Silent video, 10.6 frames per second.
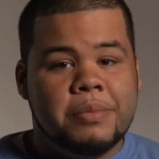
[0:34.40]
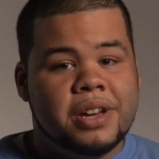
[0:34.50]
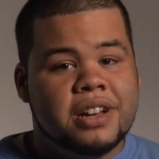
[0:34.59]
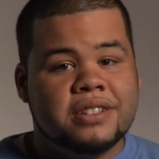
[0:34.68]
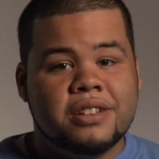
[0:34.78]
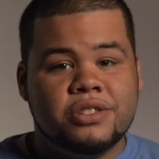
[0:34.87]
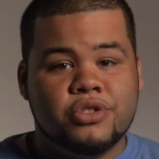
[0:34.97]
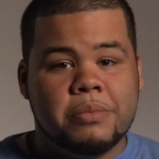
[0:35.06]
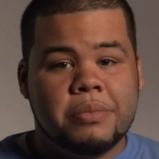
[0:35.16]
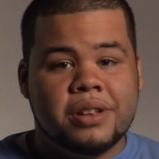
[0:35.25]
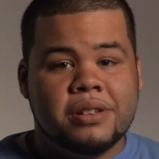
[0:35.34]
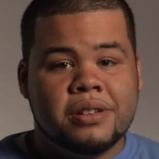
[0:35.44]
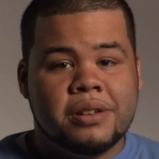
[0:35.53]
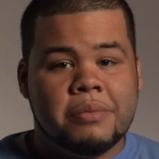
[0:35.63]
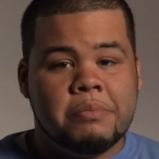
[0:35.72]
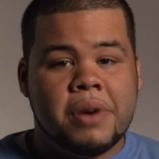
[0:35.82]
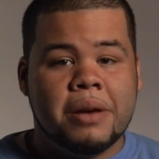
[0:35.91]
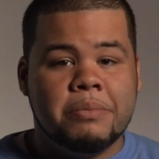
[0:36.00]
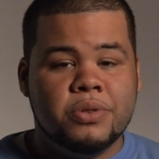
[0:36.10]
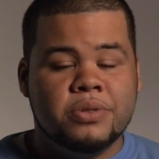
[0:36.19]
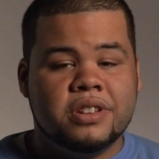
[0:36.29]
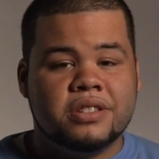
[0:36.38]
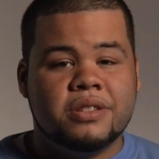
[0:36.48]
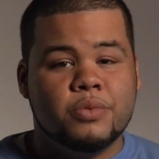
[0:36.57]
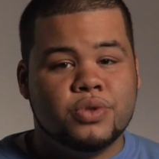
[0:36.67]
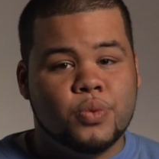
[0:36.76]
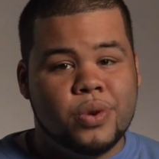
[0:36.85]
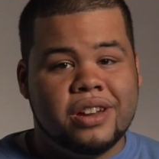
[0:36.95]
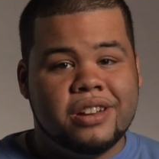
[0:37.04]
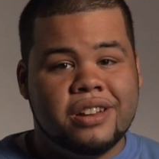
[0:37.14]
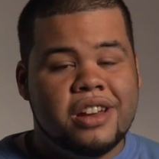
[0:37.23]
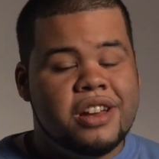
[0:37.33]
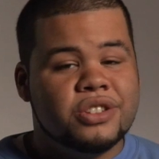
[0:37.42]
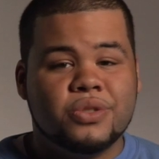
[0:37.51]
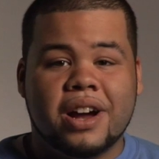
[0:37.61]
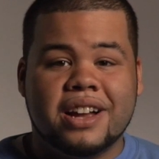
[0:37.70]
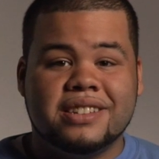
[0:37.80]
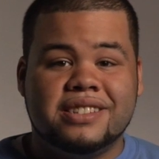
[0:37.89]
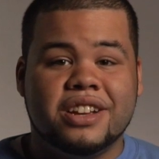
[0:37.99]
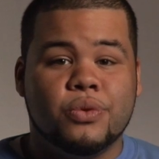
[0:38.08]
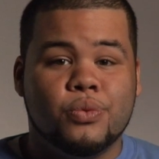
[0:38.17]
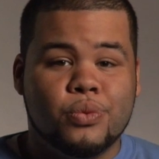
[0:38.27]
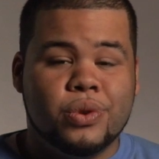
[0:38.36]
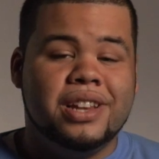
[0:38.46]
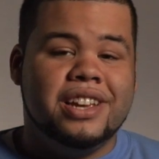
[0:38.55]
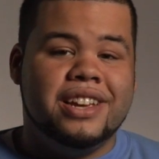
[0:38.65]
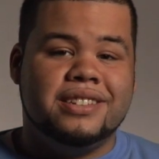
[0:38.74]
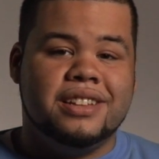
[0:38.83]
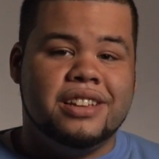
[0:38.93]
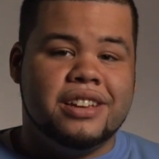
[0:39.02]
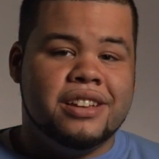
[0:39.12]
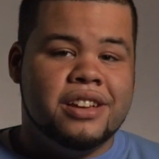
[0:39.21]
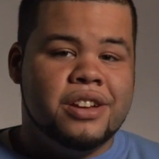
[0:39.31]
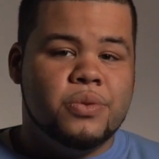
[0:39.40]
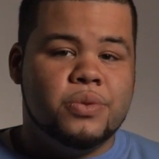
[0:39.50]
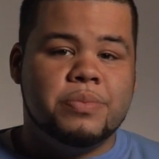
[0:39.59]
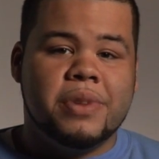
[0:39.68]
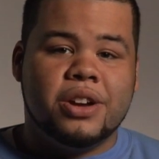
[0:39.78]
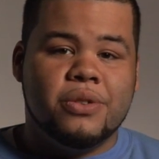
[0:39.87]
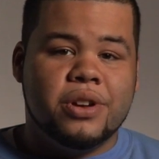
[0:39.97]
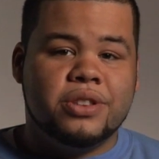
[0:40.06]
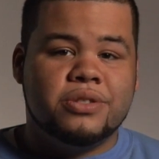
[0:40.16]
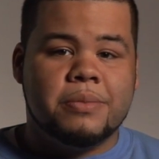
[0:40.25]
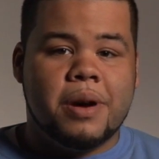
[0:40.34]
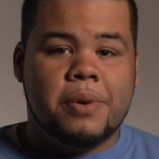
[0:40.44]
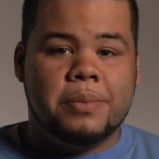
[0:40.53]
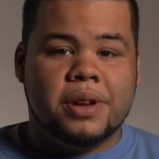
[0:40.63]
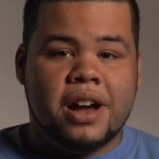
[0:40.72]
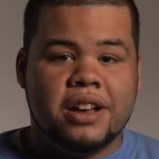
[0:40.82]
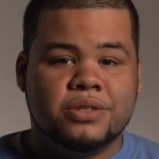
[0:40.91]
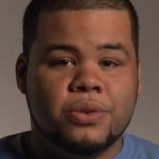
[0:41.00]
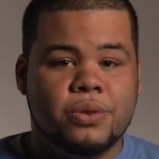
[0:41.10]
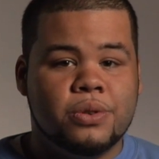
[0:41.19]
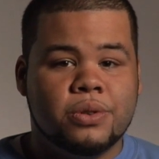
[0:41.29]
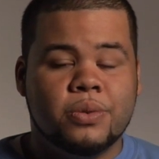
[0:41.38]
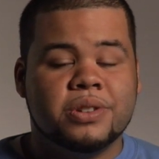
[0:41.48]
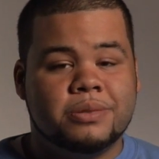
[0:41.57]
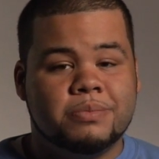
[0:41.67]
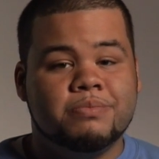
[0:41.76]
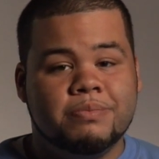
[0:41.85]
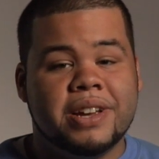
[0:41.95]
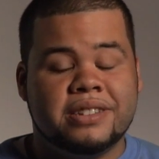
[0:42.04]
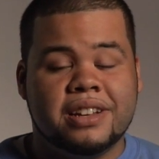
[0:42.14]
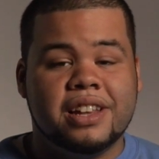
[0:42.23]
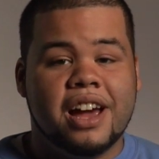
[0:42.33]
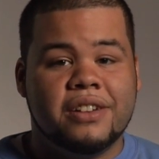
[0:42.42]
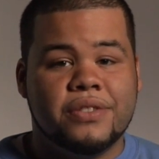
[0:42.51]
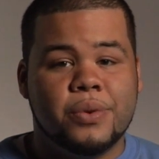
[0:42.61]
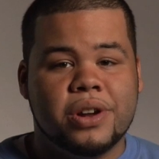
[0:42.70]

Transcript: Because of the treatment, my immune system was weak, so I got sick really easily, which meant going to my public high school was basically out of the